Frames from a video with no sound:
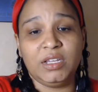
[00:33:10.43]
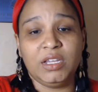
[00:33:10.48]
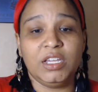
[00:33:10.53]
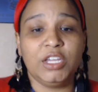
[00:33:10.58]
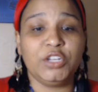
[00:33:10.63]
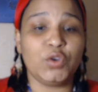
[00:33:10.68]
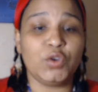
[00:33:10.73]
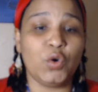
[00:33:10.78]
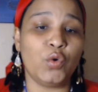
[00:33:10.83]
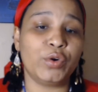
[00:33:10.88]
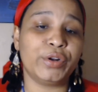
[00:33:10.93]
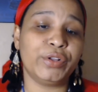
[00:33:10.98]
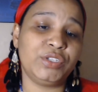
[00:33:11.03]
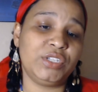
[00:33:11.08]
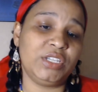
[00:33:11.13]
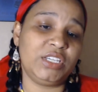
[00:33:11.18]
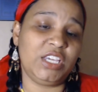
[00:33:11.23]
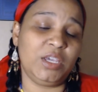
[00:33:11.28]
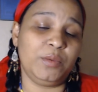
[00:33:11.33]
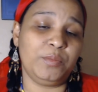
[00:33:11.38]
in order to
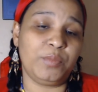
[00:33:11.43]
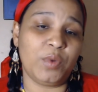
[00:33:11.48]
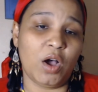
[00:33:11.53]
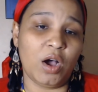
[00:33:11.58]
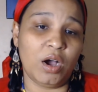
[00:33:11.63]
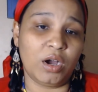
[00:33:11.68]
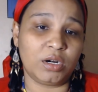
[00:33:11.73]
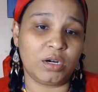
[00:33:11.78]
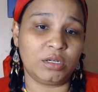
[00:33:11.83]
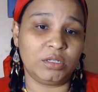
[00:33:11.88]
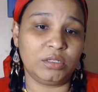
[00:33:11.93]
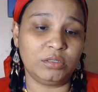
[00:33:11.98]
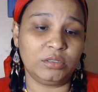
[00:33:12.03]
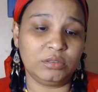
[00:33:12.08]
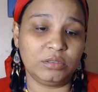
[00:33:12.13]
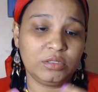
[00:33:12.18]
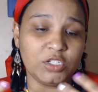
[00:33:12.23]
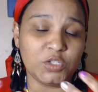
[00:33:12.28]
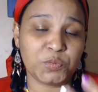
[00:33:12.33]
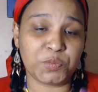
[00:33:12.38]
keep our
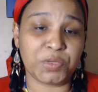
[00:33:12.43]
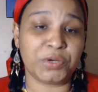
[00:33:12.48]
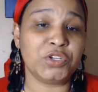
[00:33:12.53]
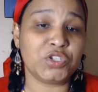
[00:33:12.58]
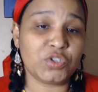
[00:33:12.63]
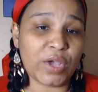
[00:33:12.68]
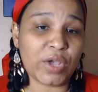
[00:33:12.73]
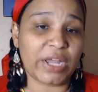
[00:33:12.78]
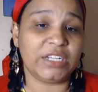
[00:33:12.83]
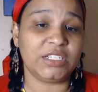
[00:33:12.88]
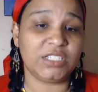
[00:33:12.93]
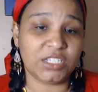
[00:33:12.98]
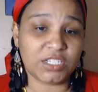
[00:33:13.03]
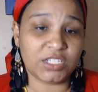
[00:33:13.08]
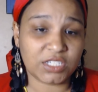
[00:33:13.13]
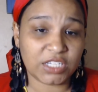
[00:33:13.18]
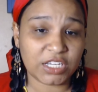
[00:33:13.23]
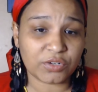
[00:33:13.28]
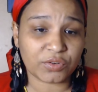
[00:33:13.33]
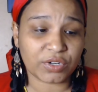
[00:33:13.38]
spirituality
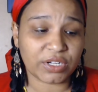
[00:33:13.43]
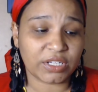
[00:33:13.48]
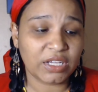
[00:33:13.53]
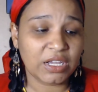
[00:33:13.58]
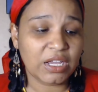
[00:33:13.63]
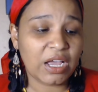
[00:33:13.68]
secret,